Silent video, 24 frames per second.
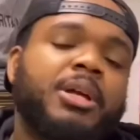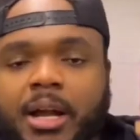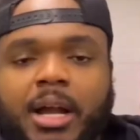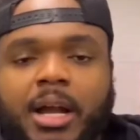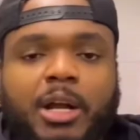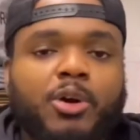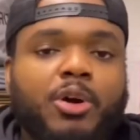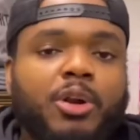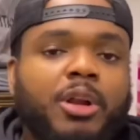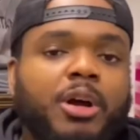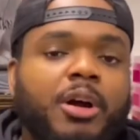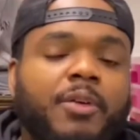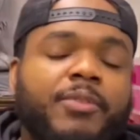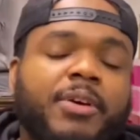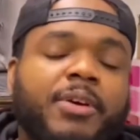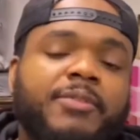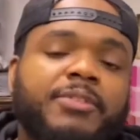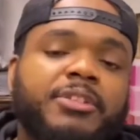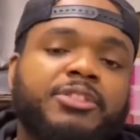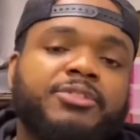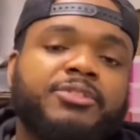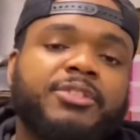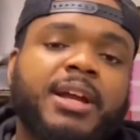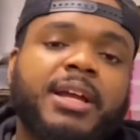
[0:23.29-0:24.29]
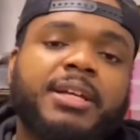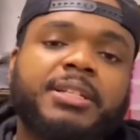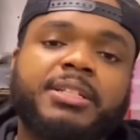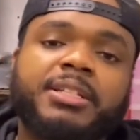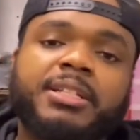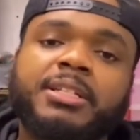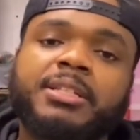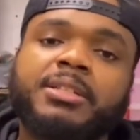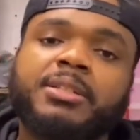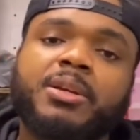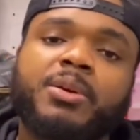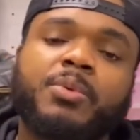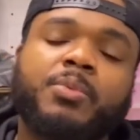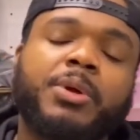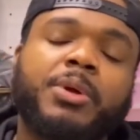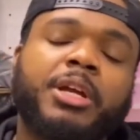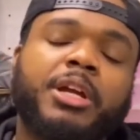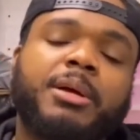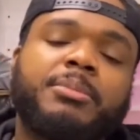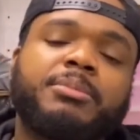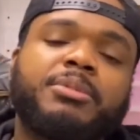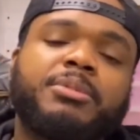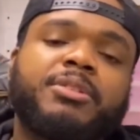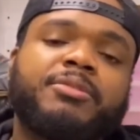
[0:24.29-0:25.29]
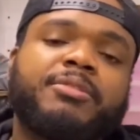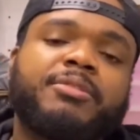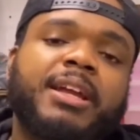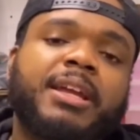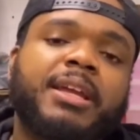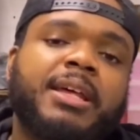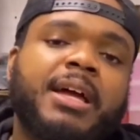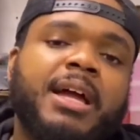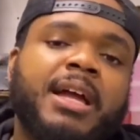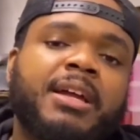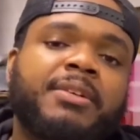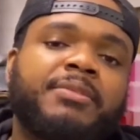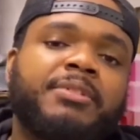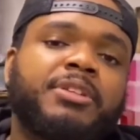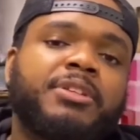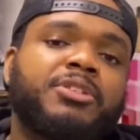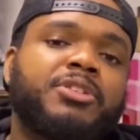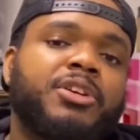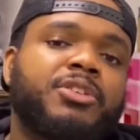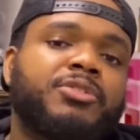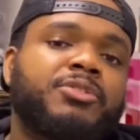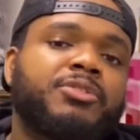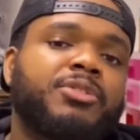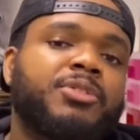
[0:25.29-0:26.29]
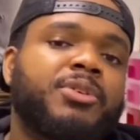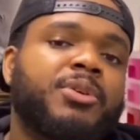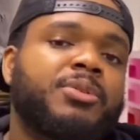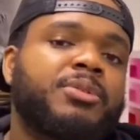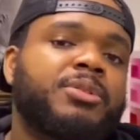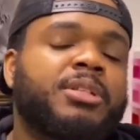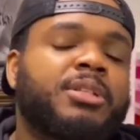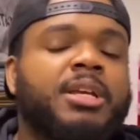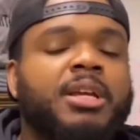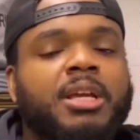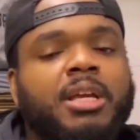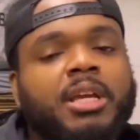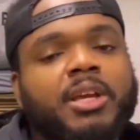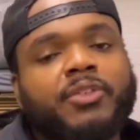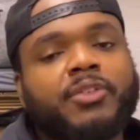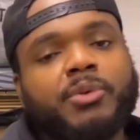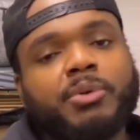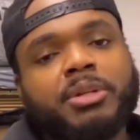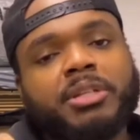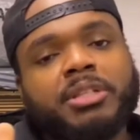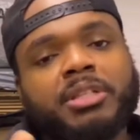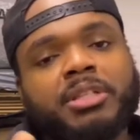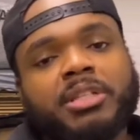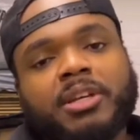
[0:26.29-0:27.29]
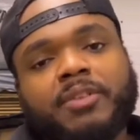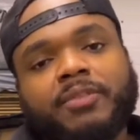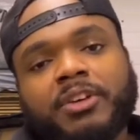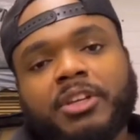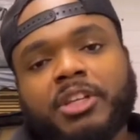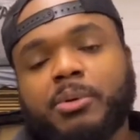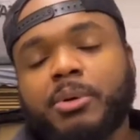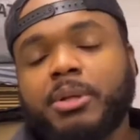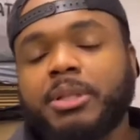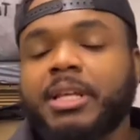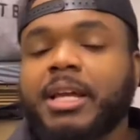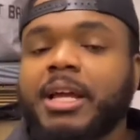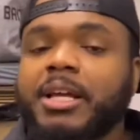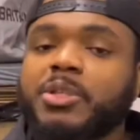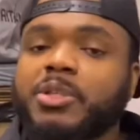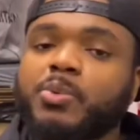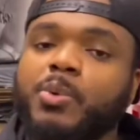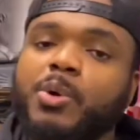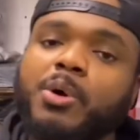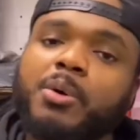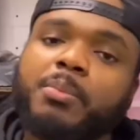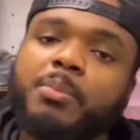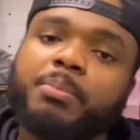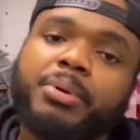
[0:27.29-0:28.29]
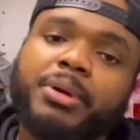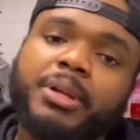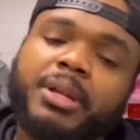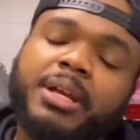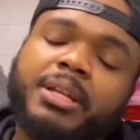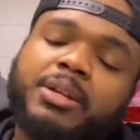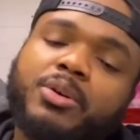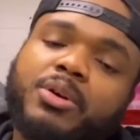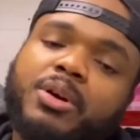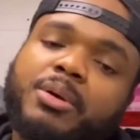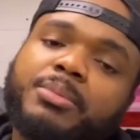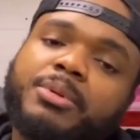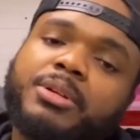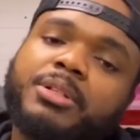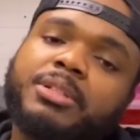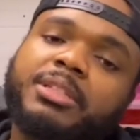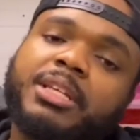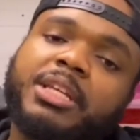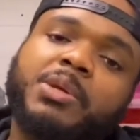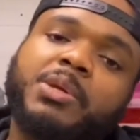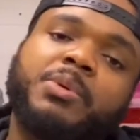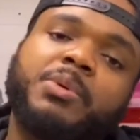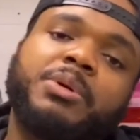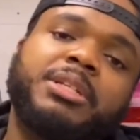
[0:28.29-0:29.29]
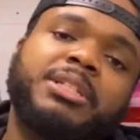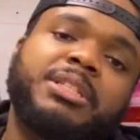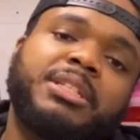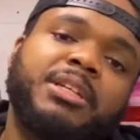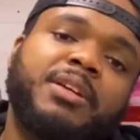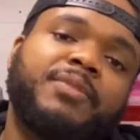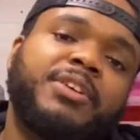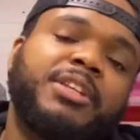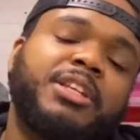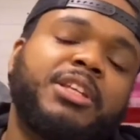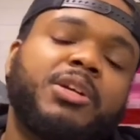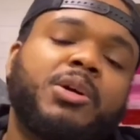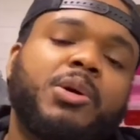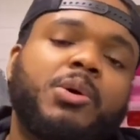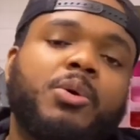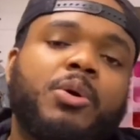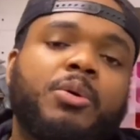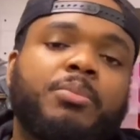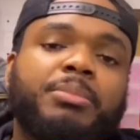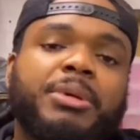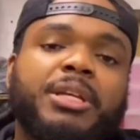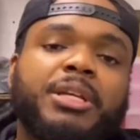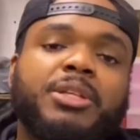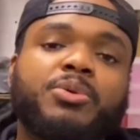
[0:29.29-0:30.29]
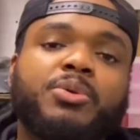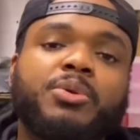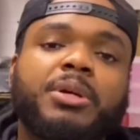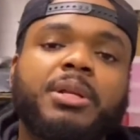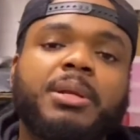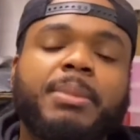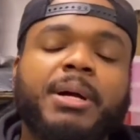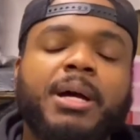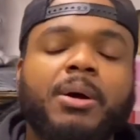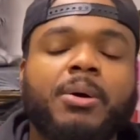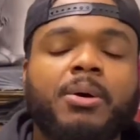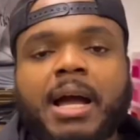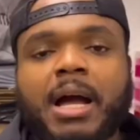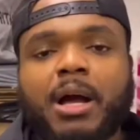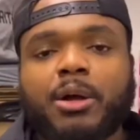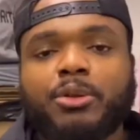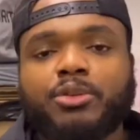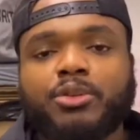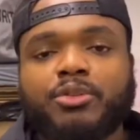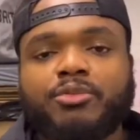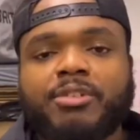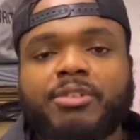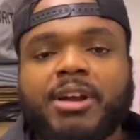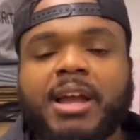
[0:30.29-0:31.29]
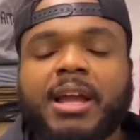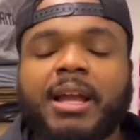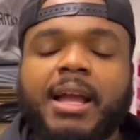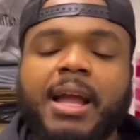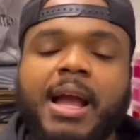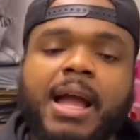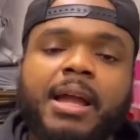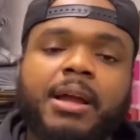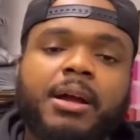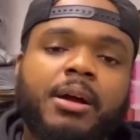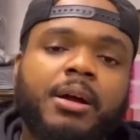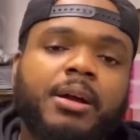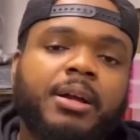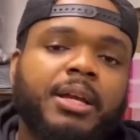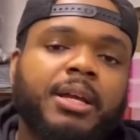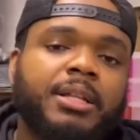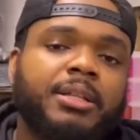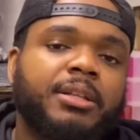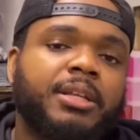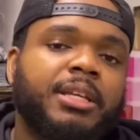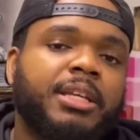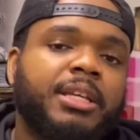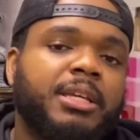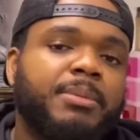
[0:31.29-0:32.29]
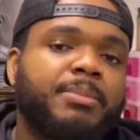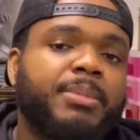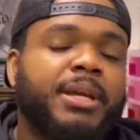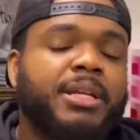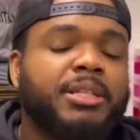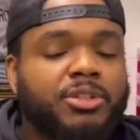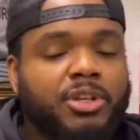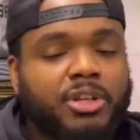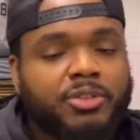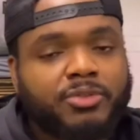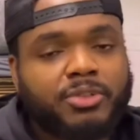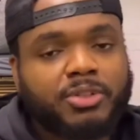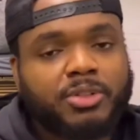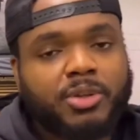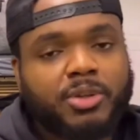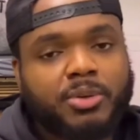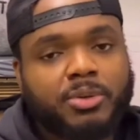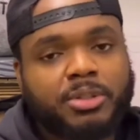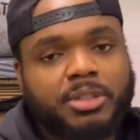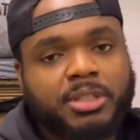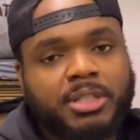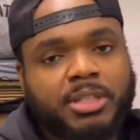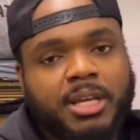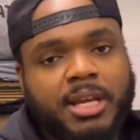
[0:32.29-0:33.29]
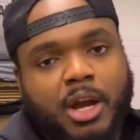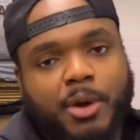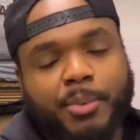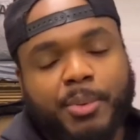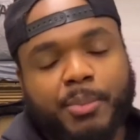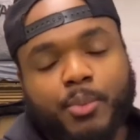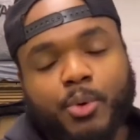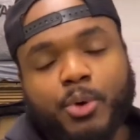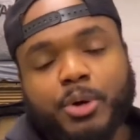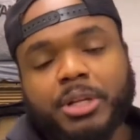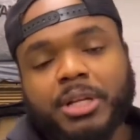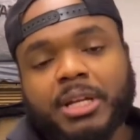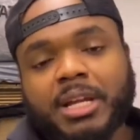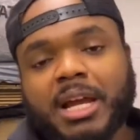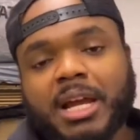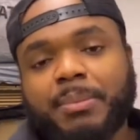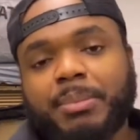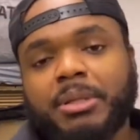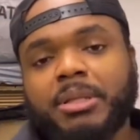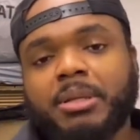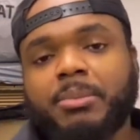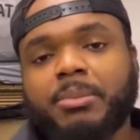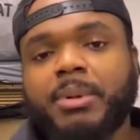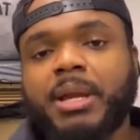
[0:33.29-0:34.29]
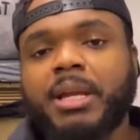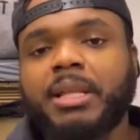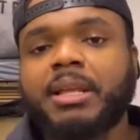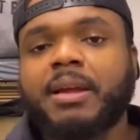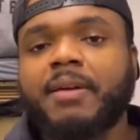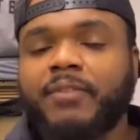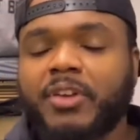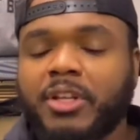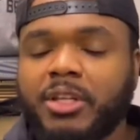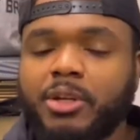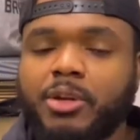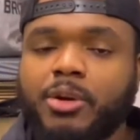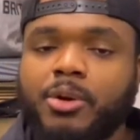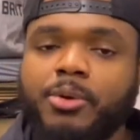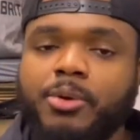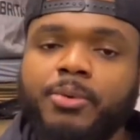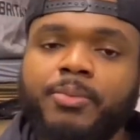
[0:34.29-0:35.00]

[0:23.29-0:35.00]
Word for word: I got a lot of other strategies when it comes to ranking higher in the search results. If you want to see a video on that as well, put it in the comments that you want to see a video on me talking about how to rank higher in the eBay search results. I'll be more than happy to make that video.